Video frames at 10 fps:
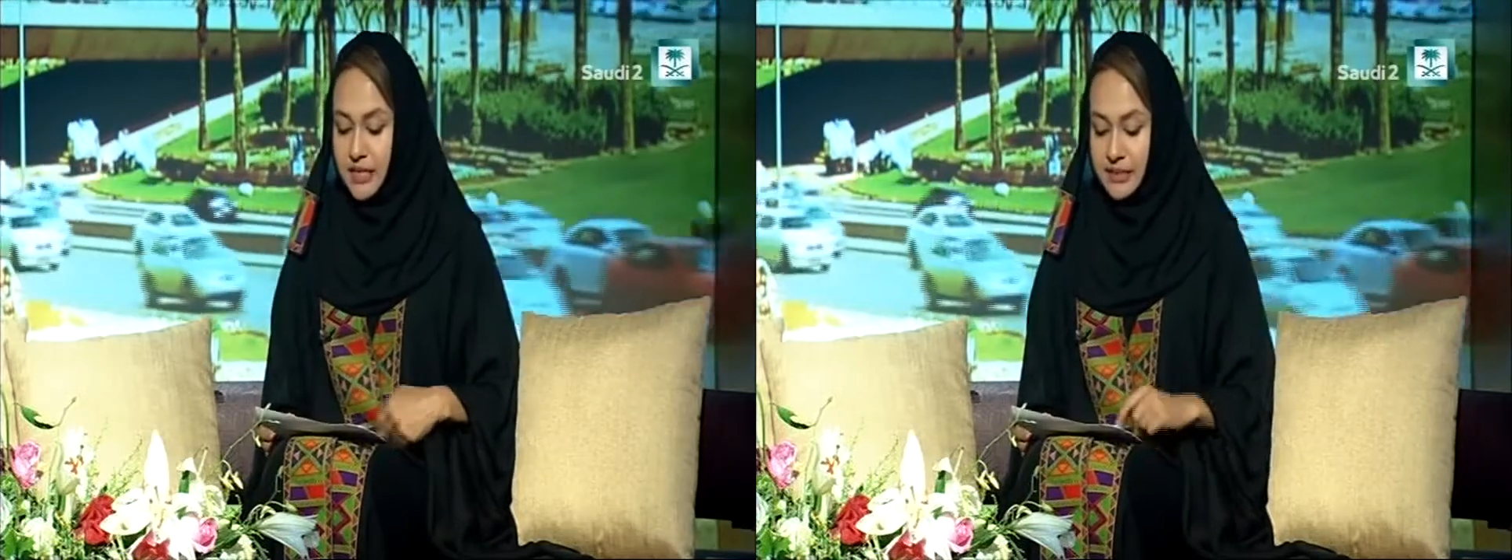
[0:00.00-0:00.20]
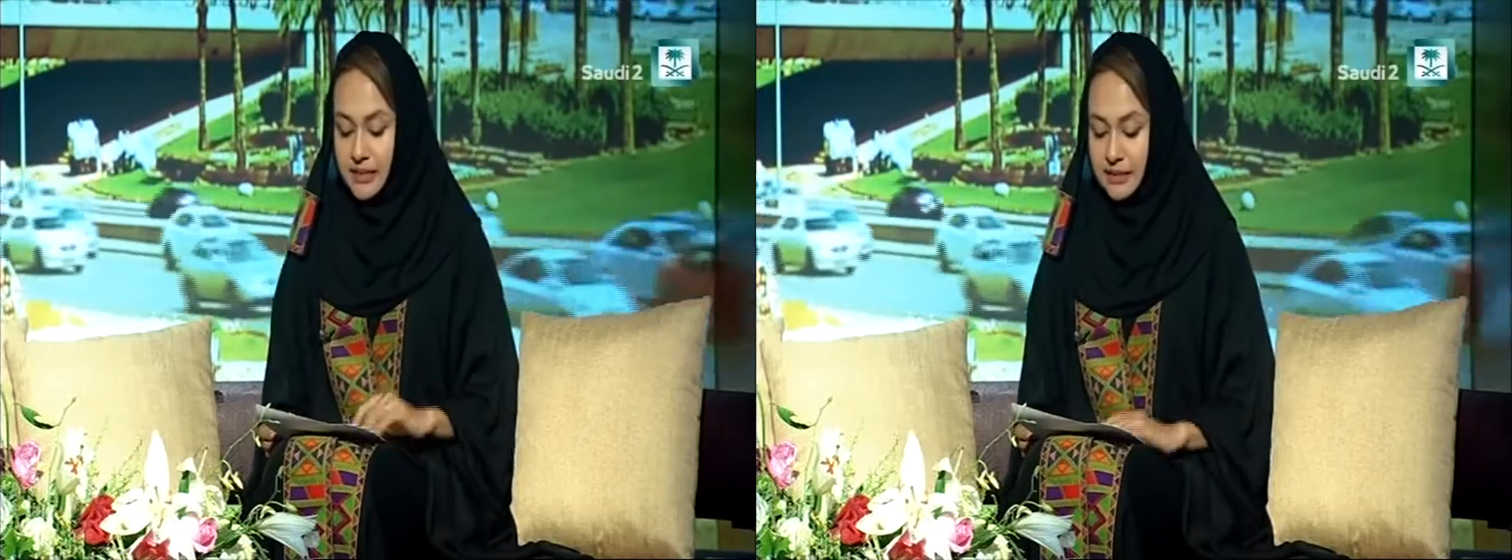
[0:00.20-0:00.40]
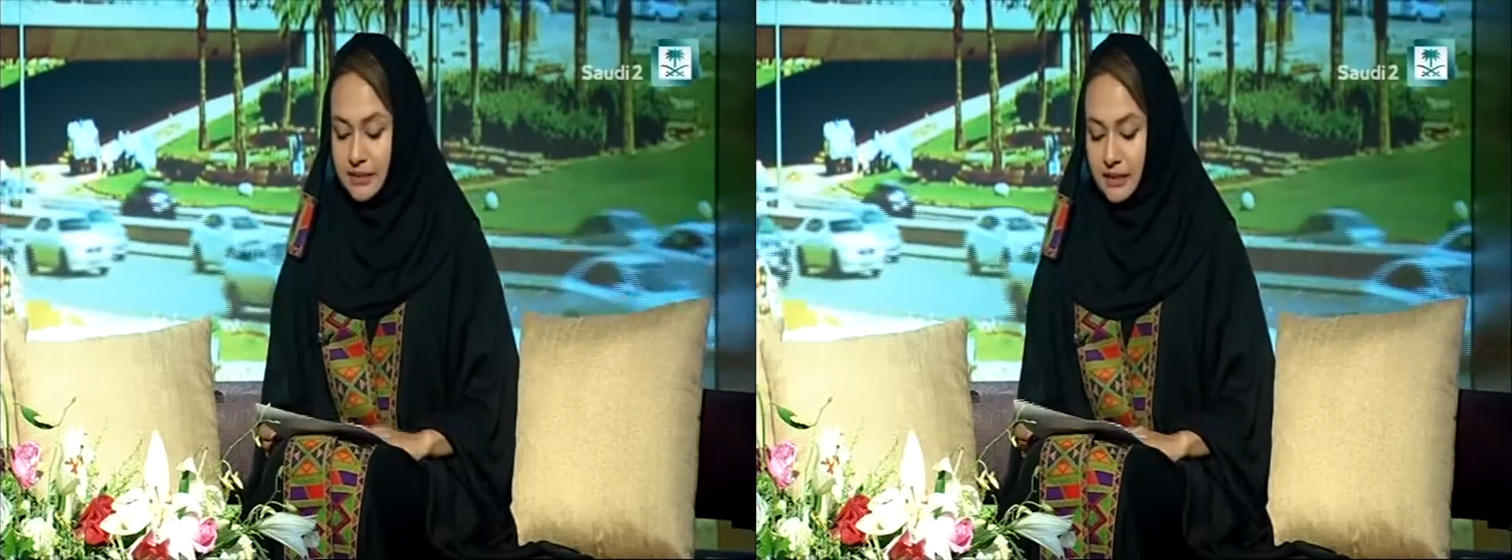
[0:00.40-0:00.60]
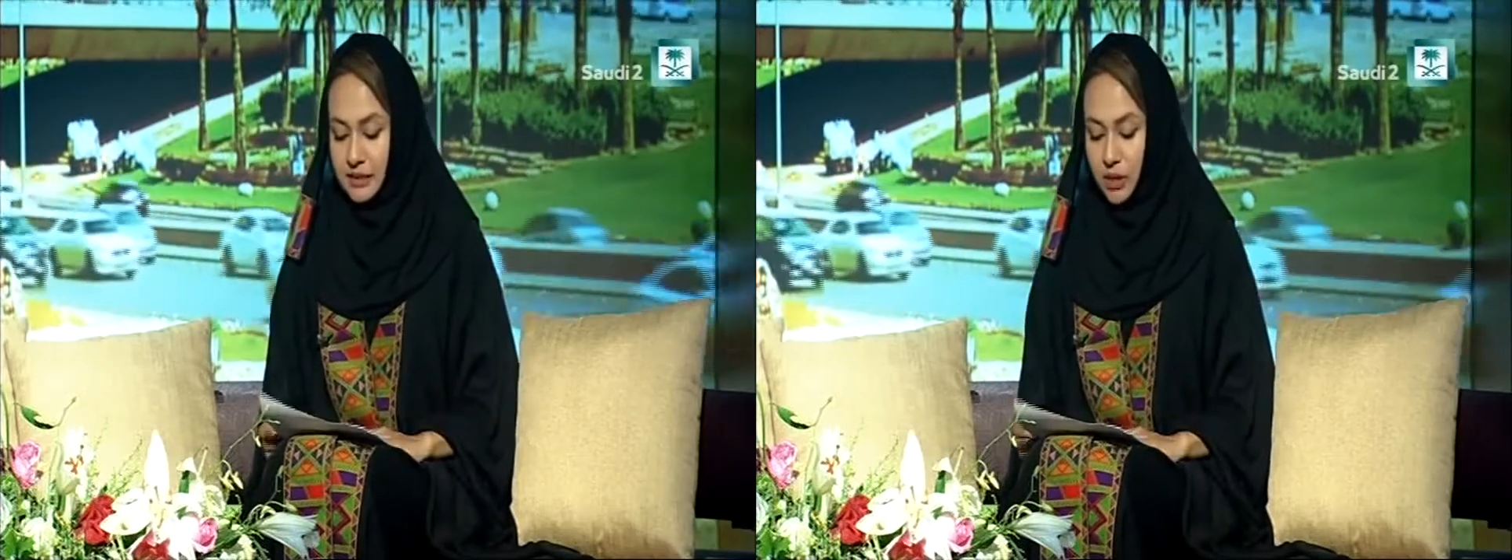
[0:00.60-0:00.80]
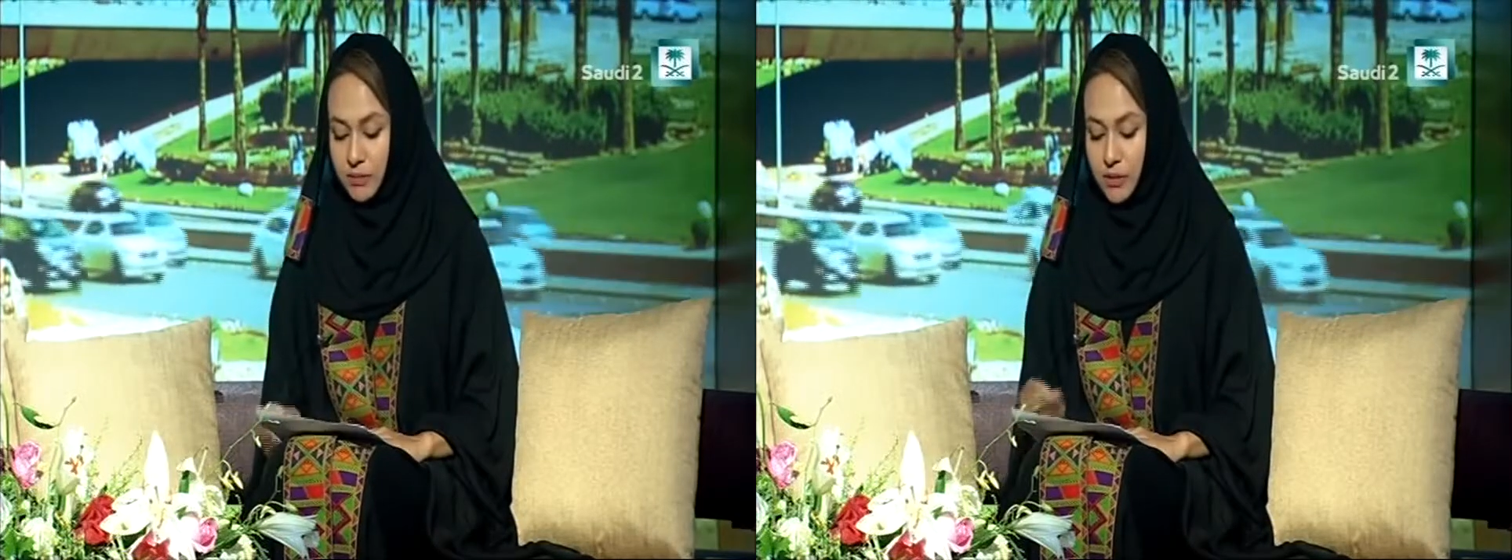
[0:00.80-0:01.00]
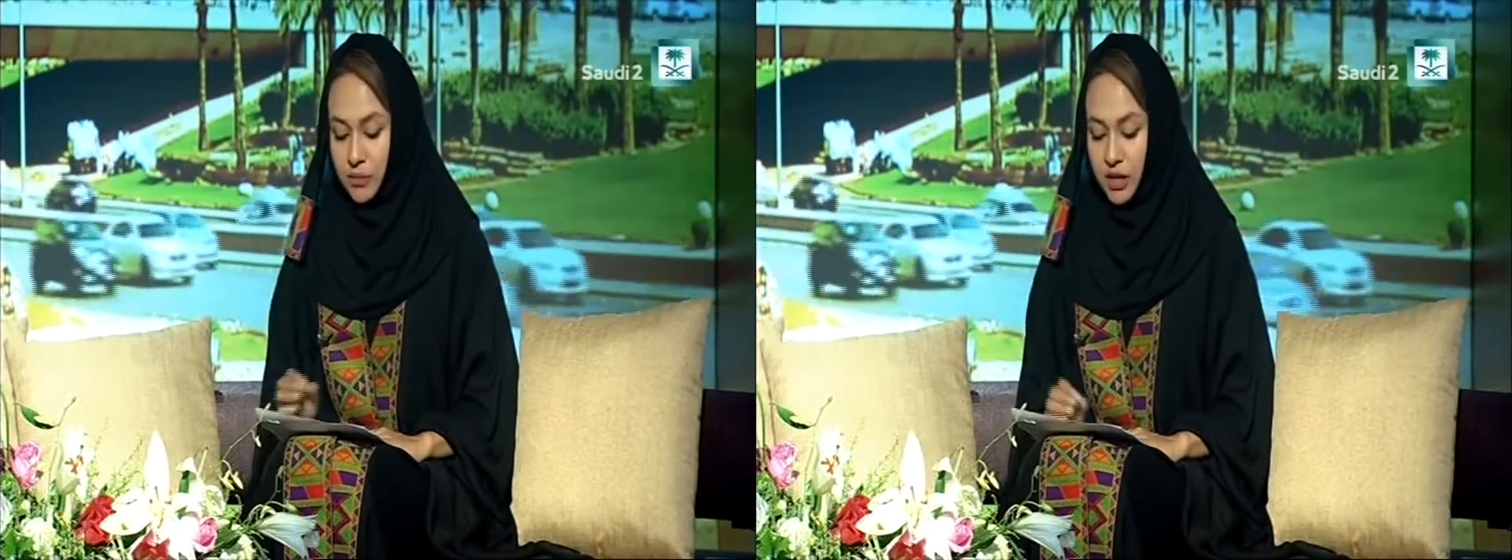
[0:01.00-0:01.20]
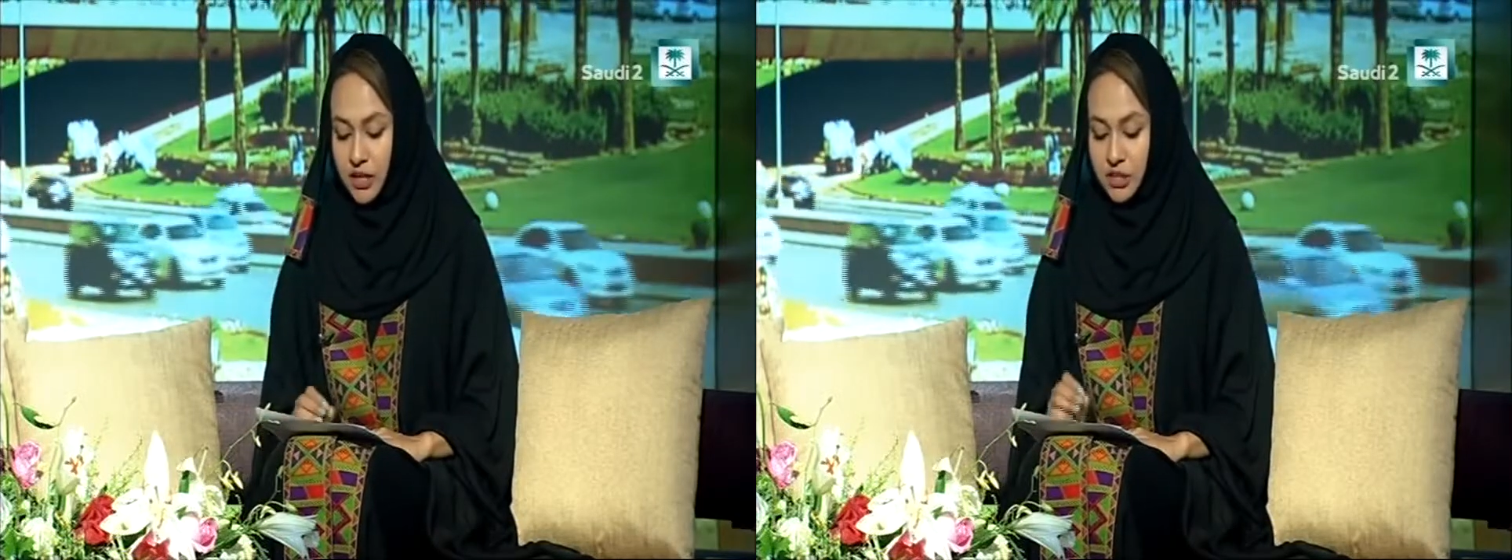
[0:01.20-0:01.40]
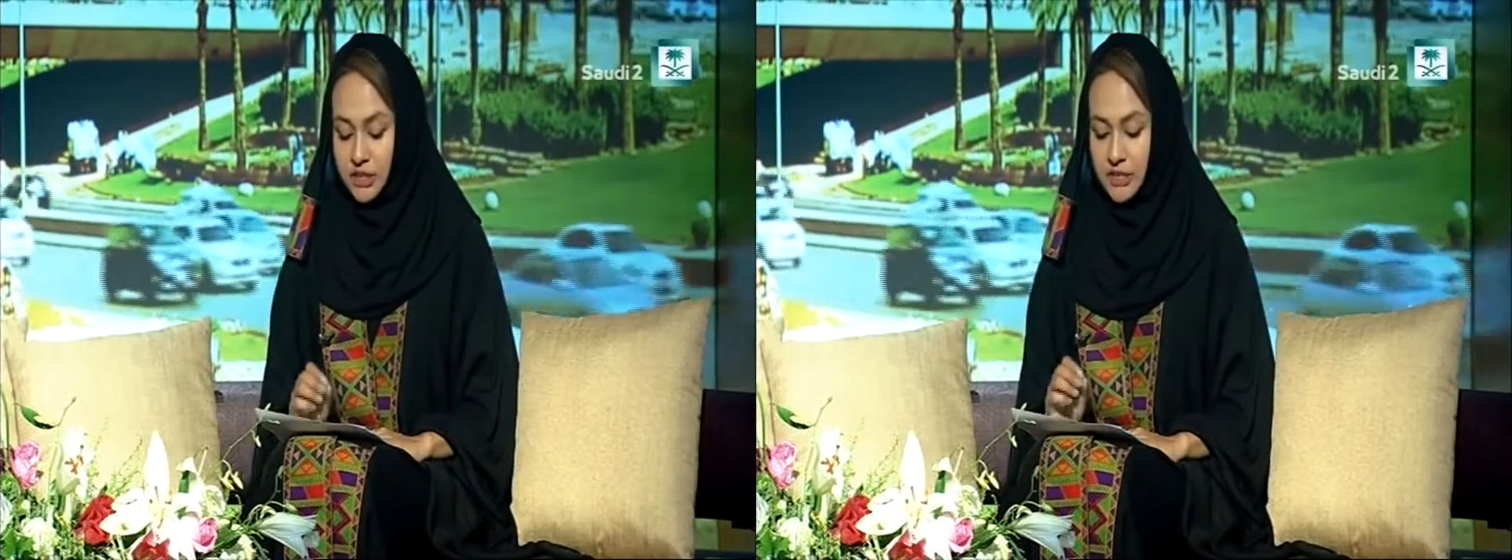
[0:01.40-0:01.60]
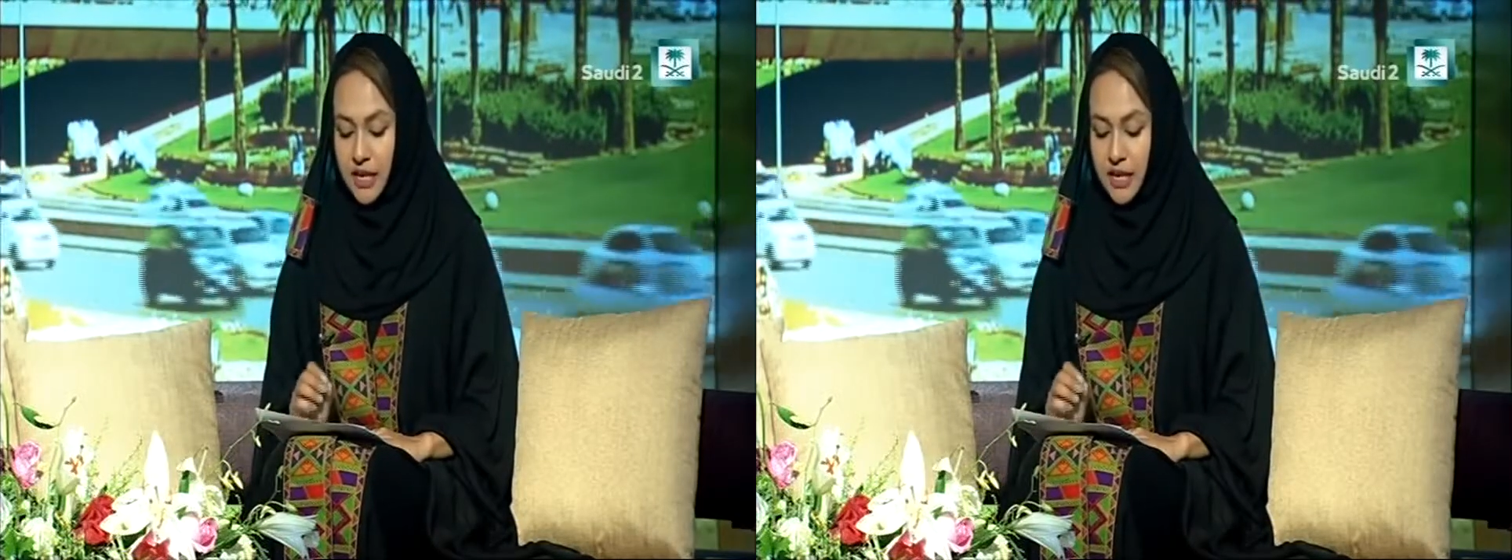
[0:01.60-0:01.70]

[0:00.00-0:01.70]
He's a consultant ophthalmologist